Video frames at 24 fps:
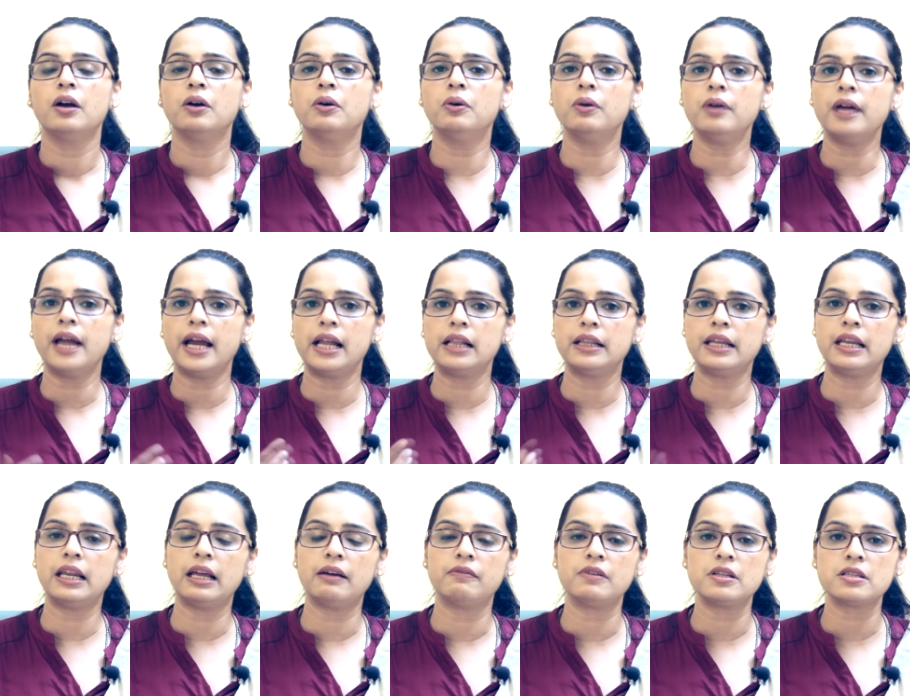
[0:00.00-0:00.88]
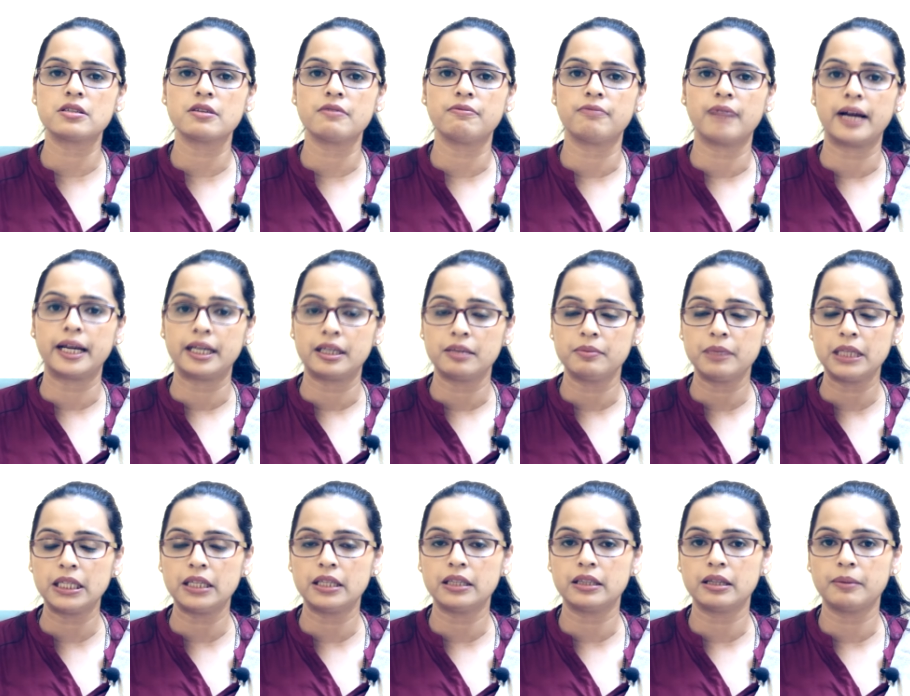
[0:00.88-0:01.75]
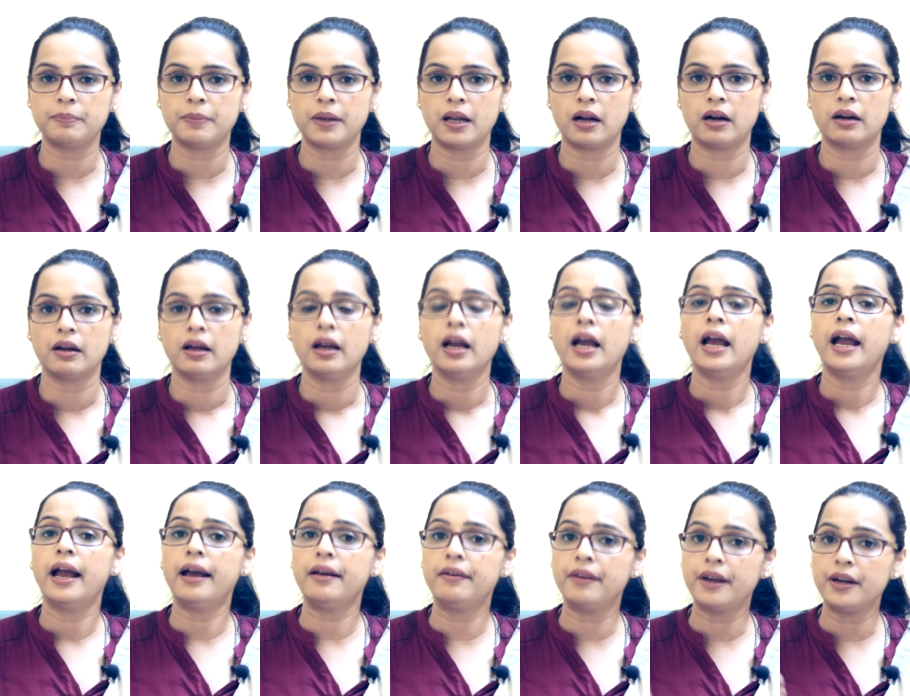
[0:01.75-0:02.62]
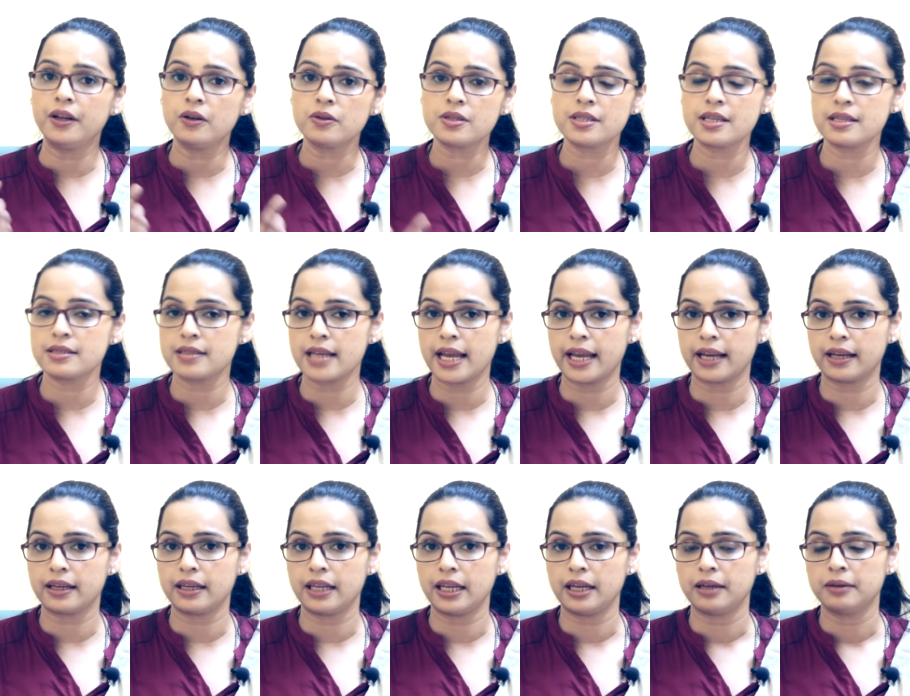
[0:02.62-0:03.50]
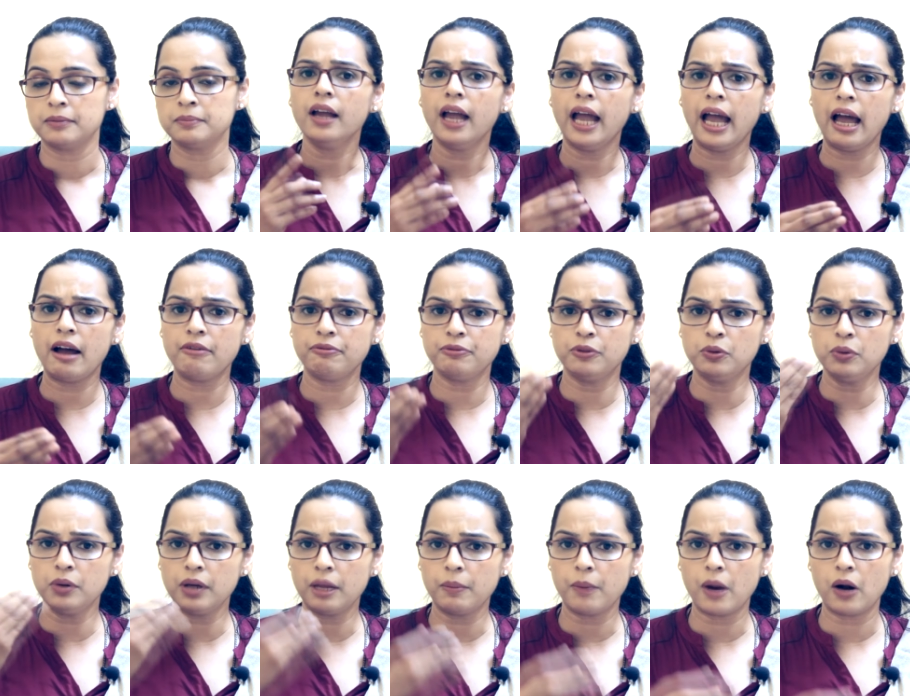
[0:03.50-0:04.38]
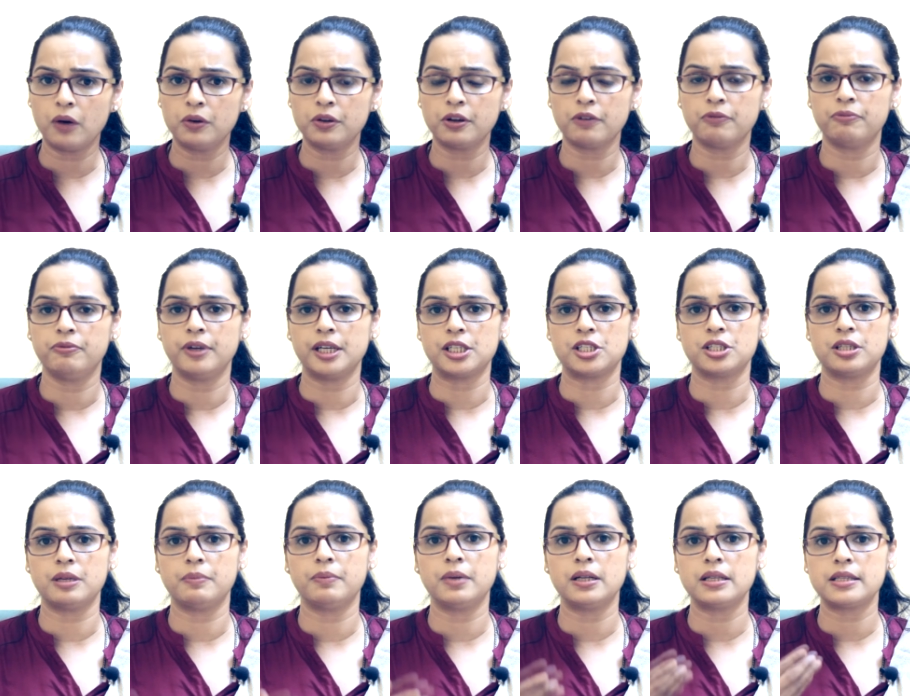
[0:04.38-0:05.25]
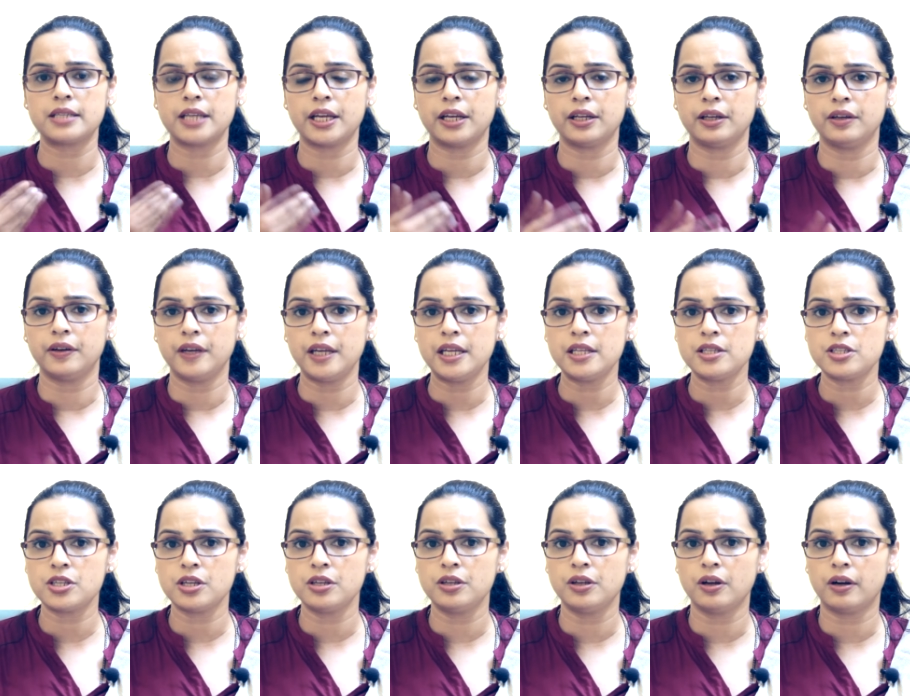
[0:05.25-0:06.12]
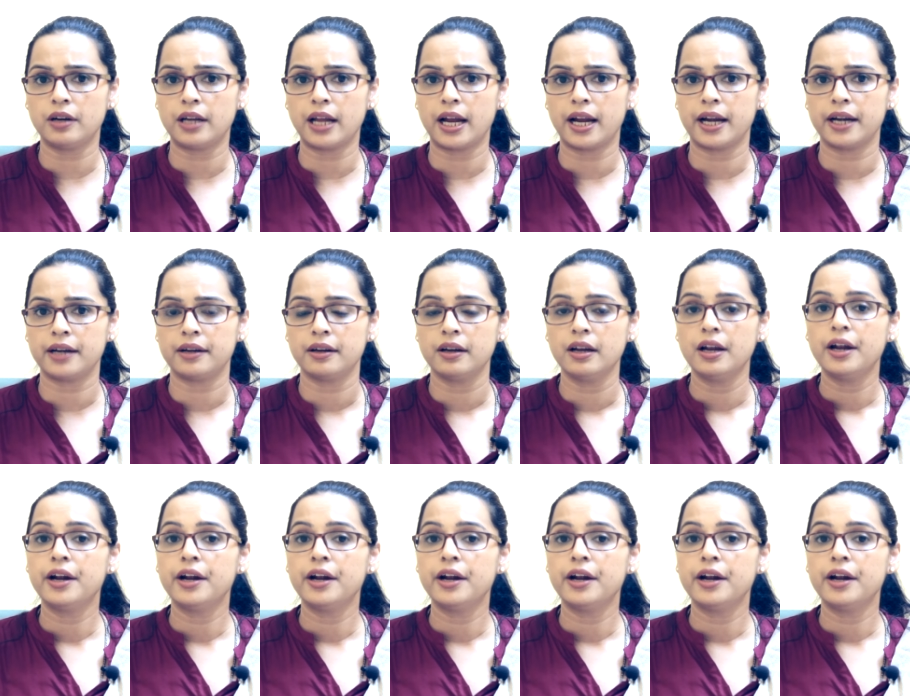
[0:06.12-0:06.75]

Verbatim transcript: good healthy levels of vitamin in the blood and reduces acne. Have good amount of vegetables and greens in your diet.